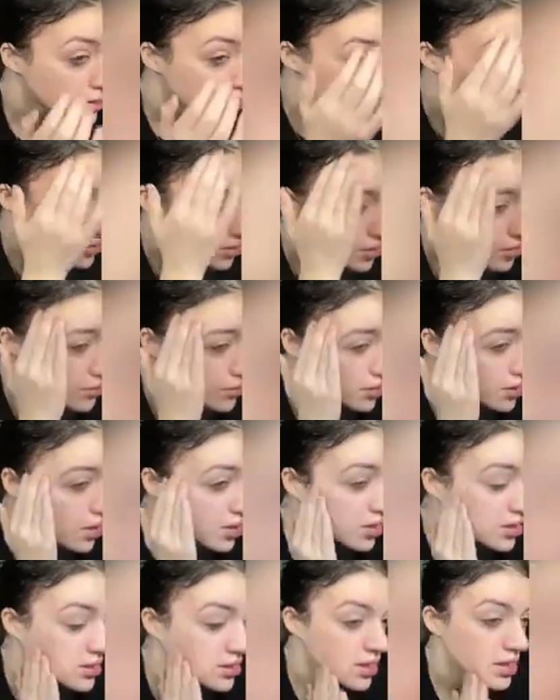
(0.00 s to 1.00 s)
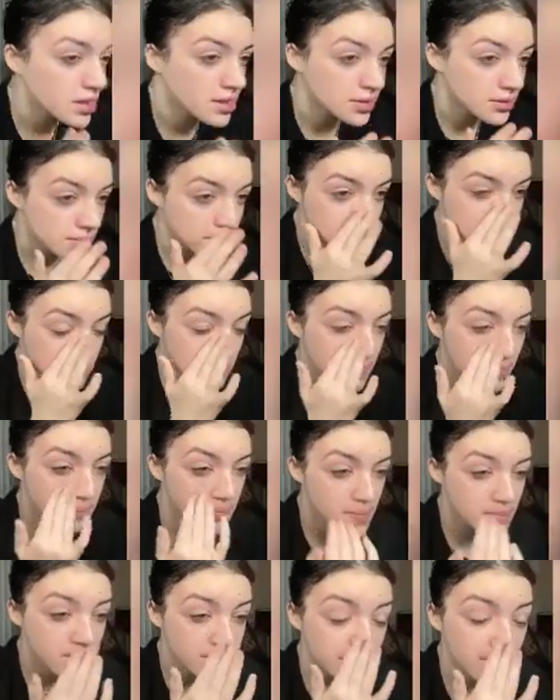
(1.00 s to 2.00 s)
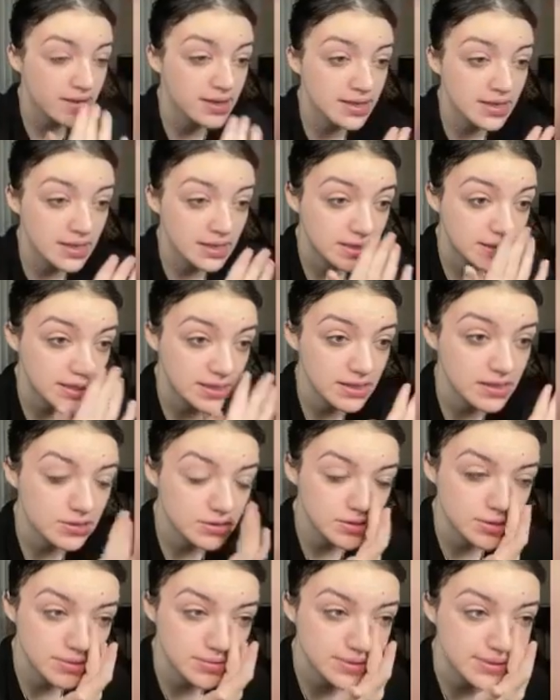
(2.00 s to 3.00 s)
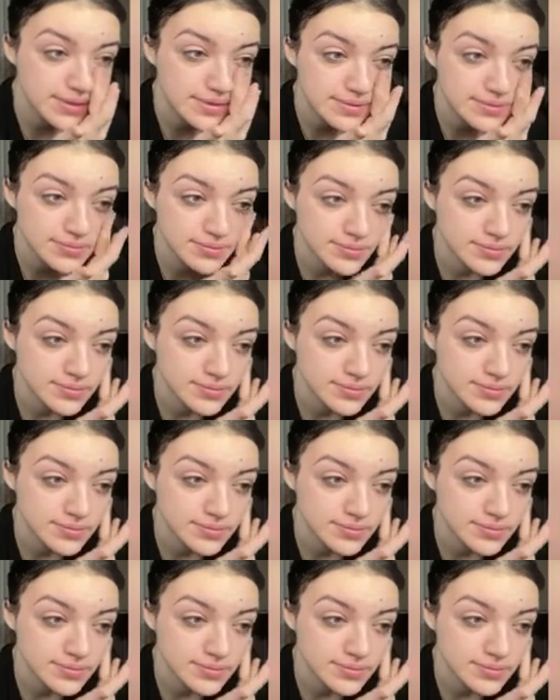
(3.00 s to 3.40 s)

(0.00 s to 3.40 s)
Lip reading: so y'all can, like, maybe if I can get a link to it